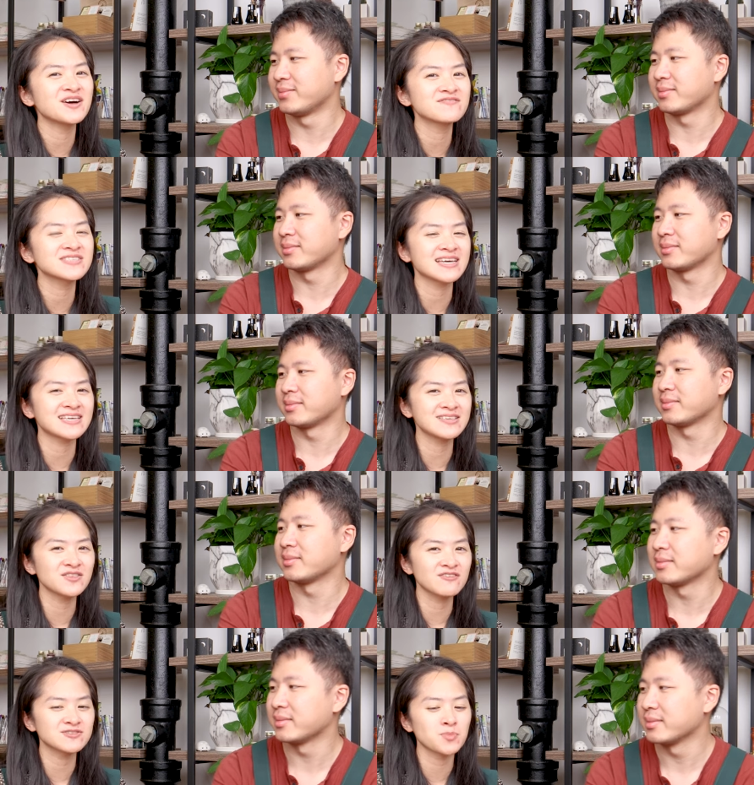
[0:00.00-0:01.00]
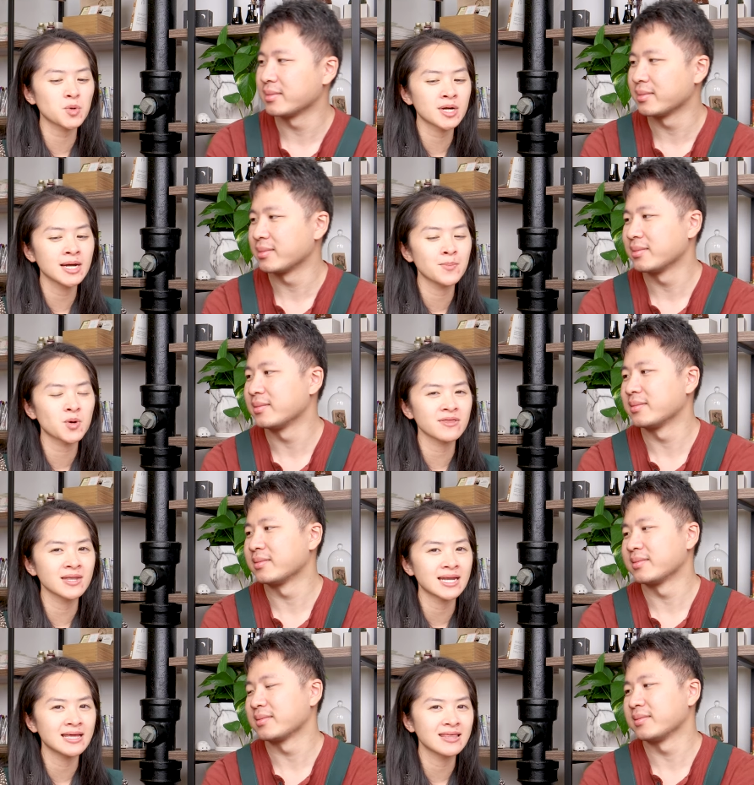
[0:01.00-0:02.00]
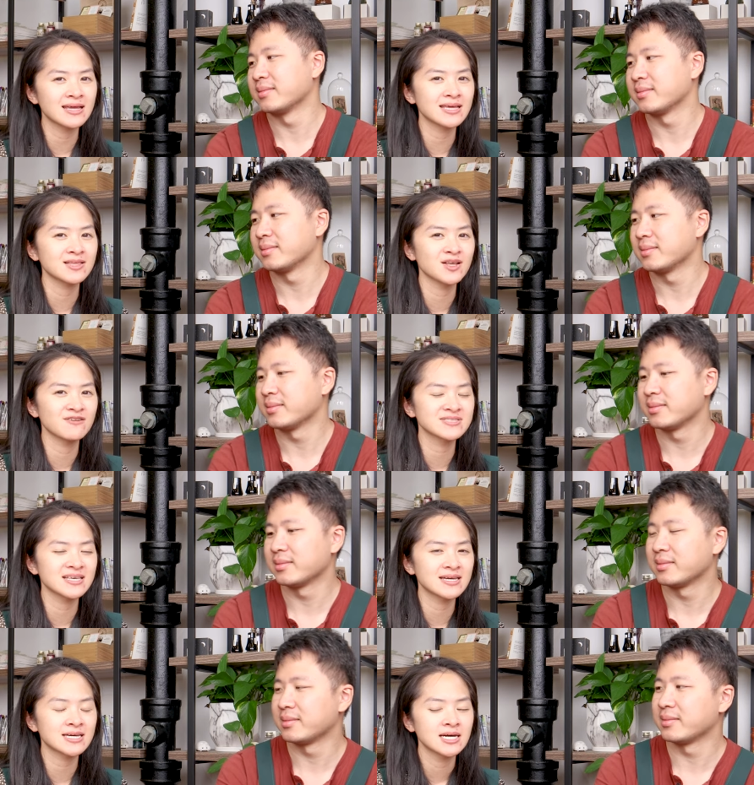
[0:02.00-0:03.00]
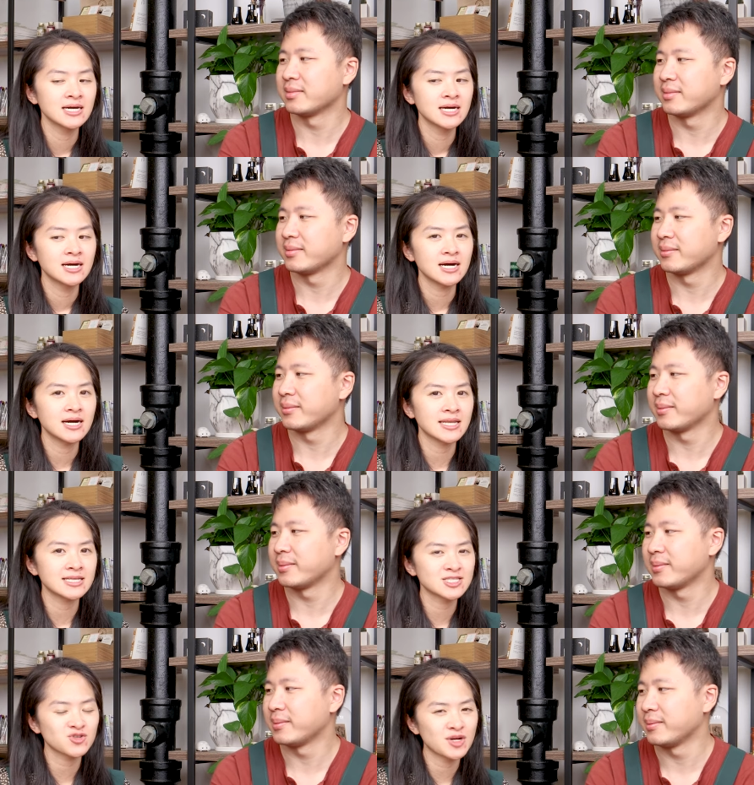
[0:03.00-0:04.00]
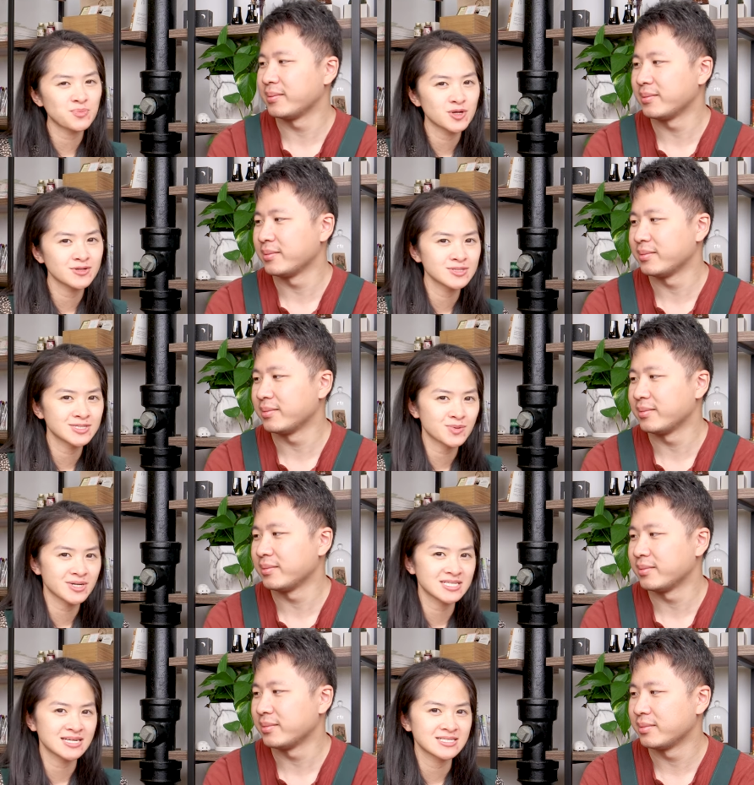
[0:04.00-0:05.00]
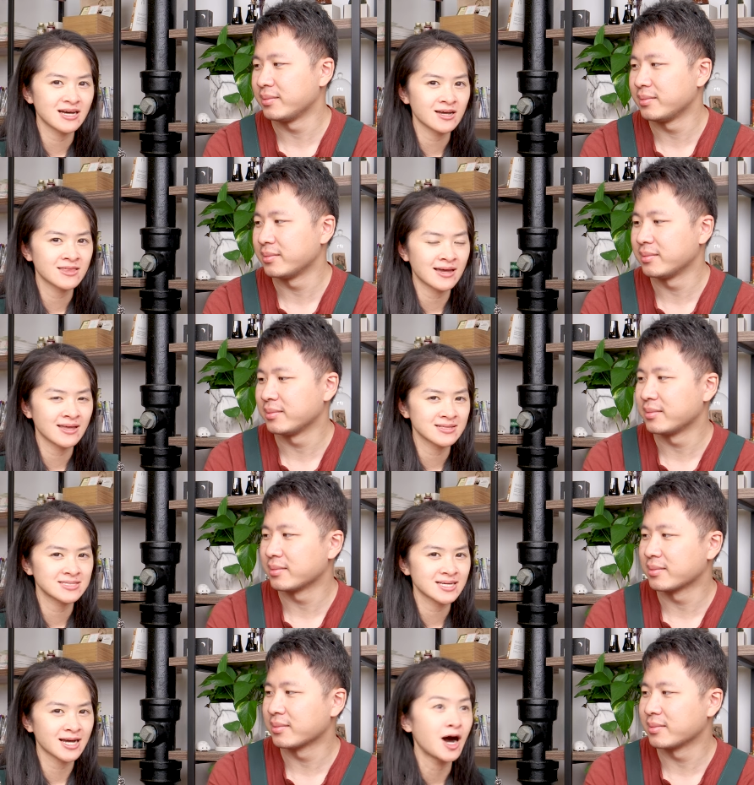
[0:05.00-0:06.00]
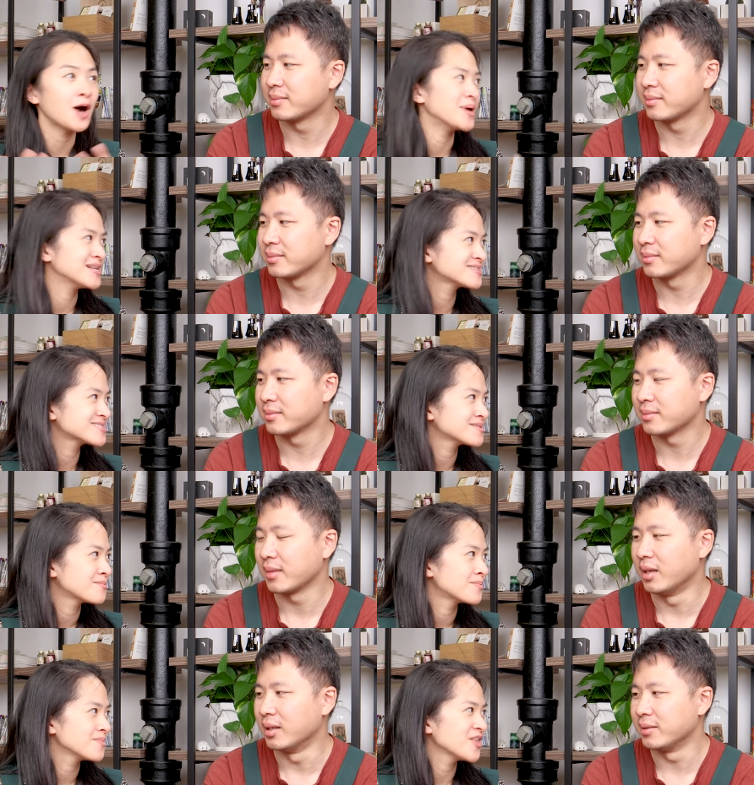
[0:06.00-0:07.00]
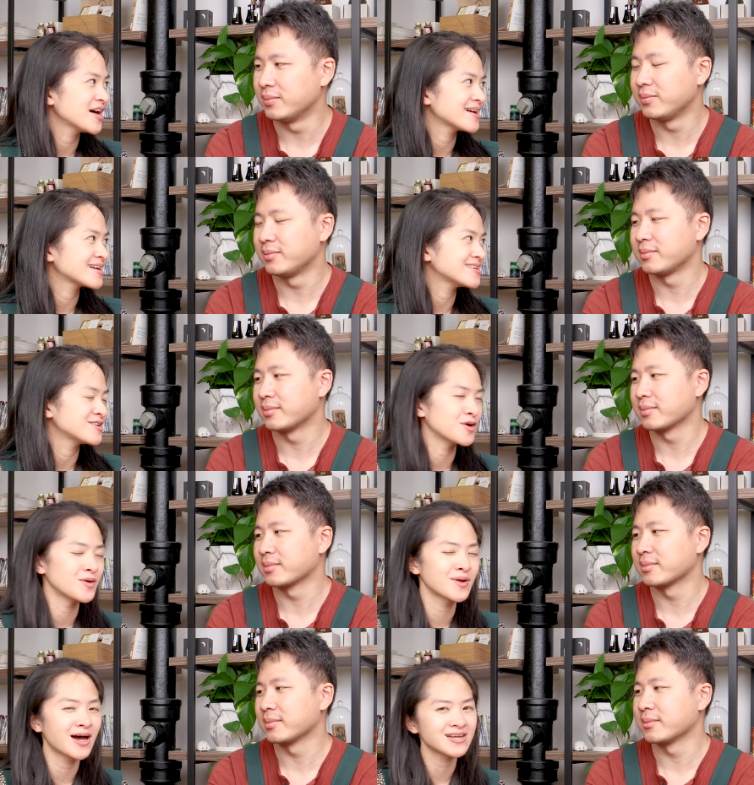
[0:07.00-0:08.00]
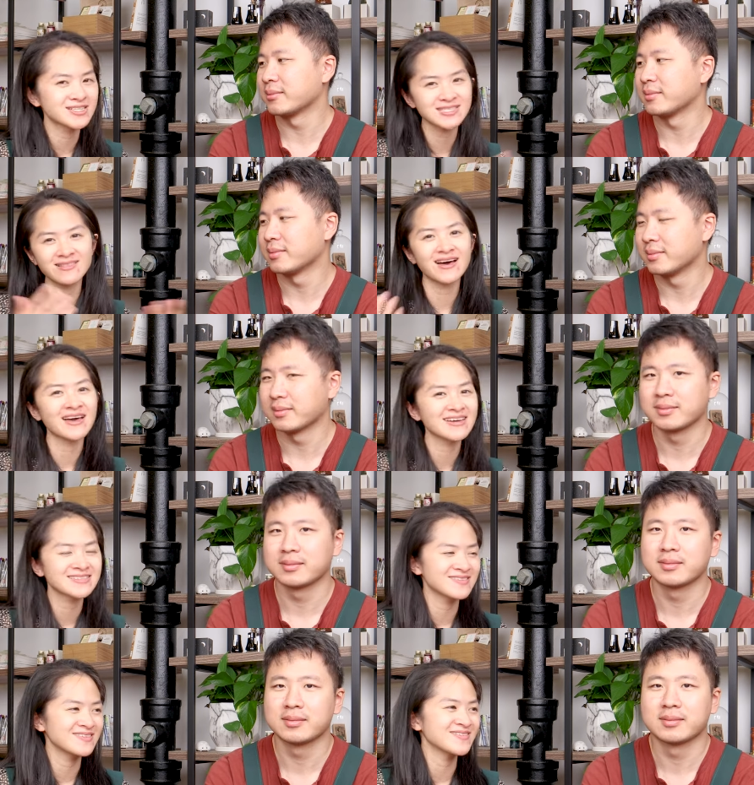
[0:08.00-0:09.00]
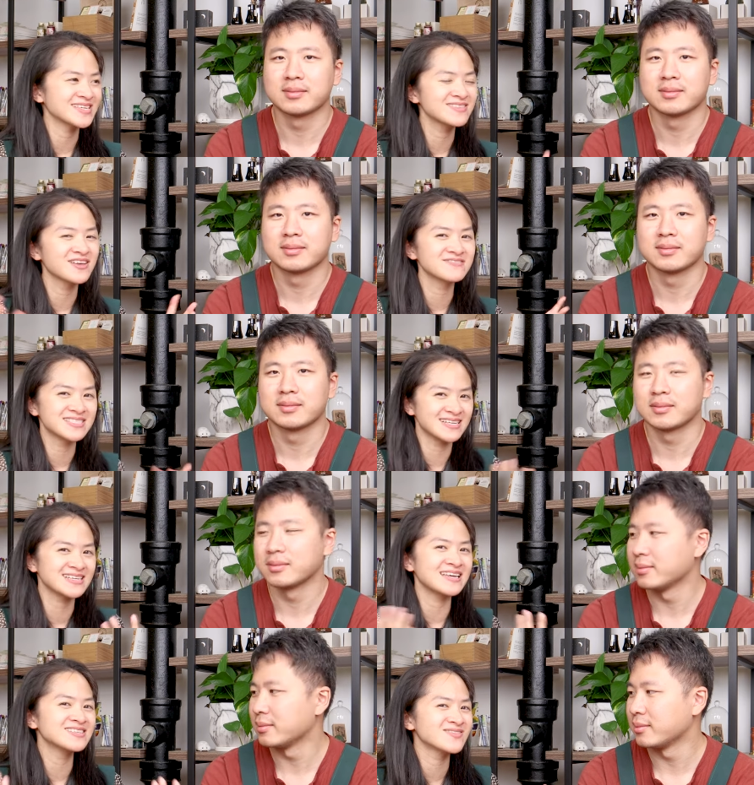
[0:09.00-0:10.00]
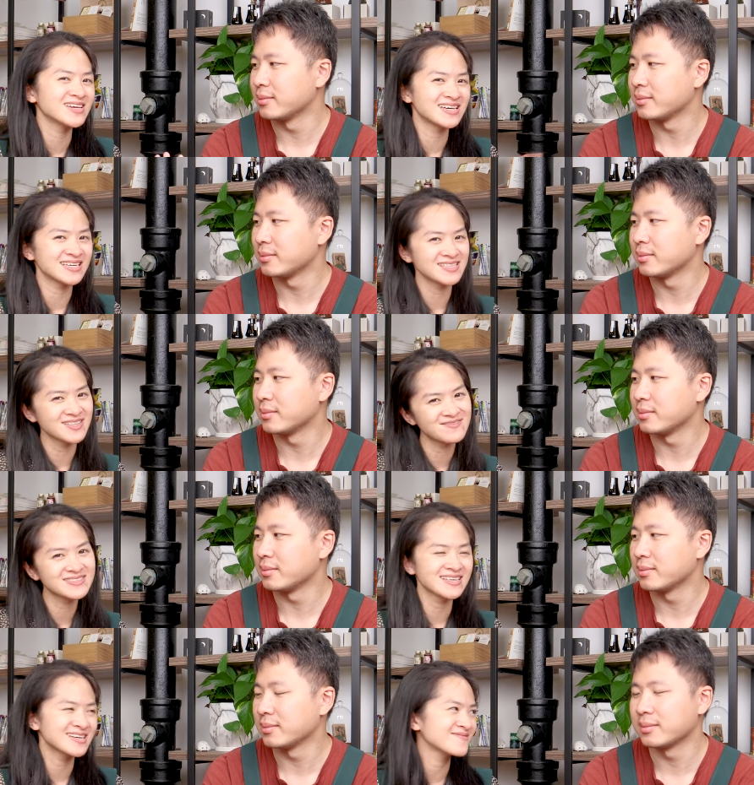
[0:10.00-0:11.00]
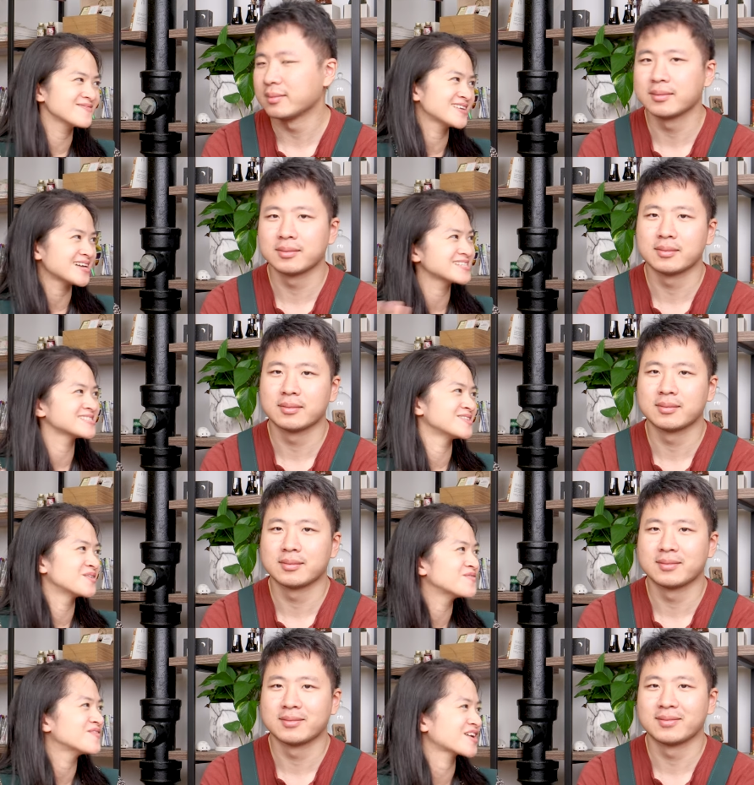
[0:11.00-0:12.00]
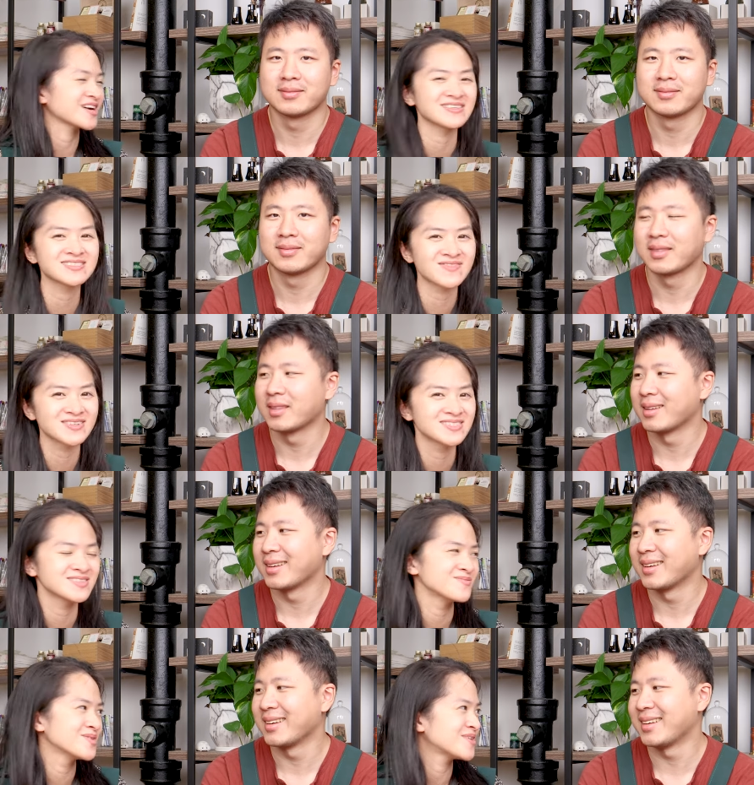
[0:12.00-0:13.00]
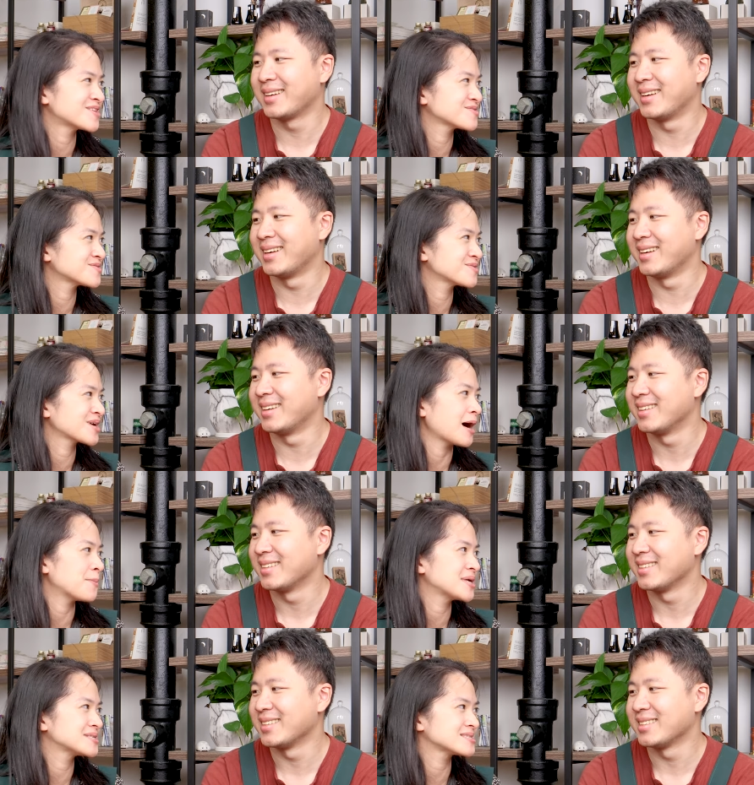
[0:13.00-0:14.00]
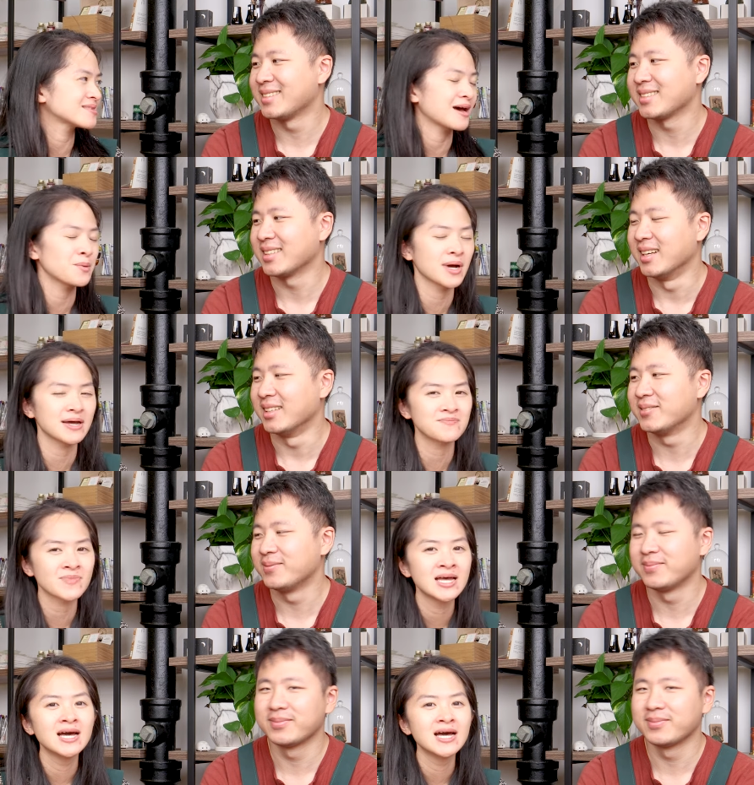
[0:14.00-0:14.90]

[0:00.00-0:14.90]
Speaker 1: loves like he loves more more than anything. He loves like an Instagram post or a TikTok that gets comments. Yeah. Like, you know, not just likes or anything, but he loves the engagement. He loves like getting to know our customers a little bit better through the comments in that yeah. way.